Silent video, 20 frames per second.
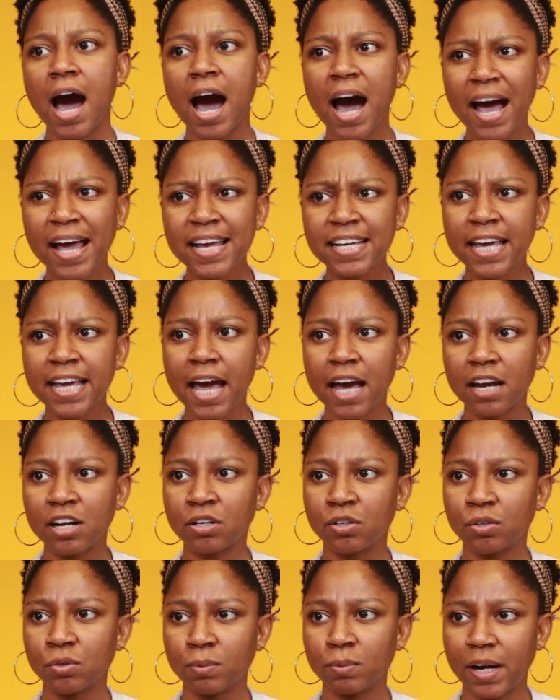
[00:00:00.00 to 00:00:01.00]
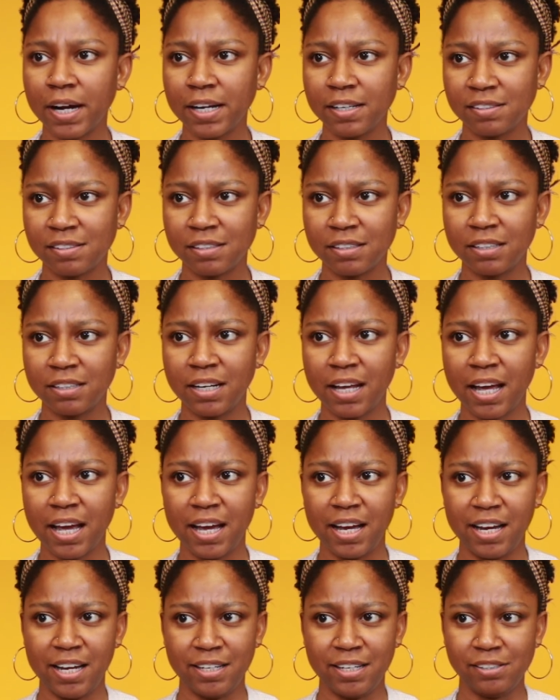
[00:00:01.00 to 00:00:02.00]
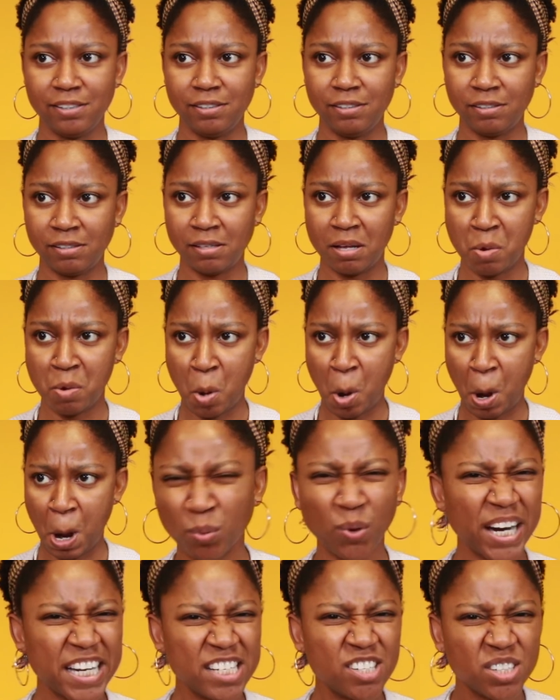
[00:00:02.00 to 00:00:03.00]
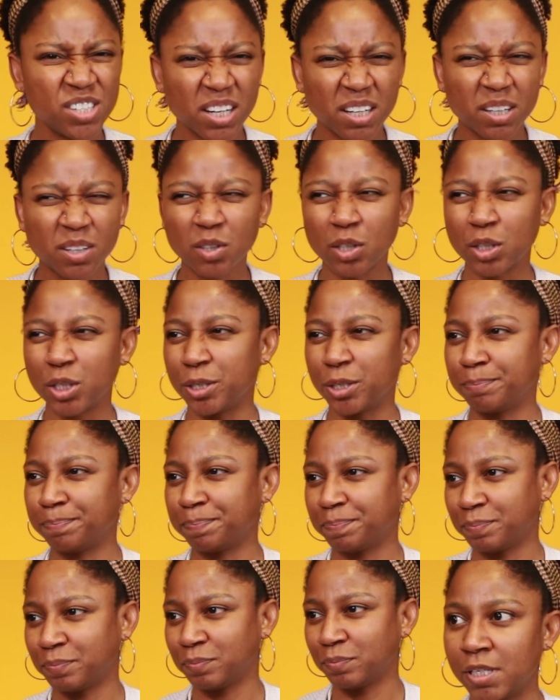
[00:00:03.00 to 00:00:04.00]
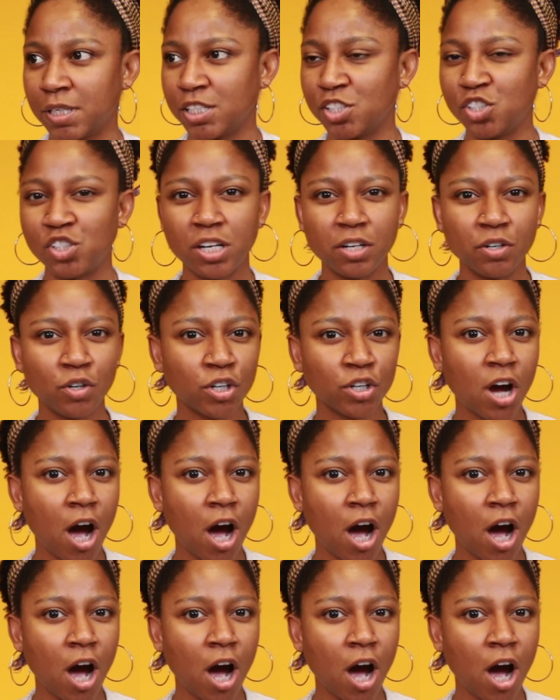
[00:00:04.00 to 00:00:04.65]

I categorize it as brain tickler, dinner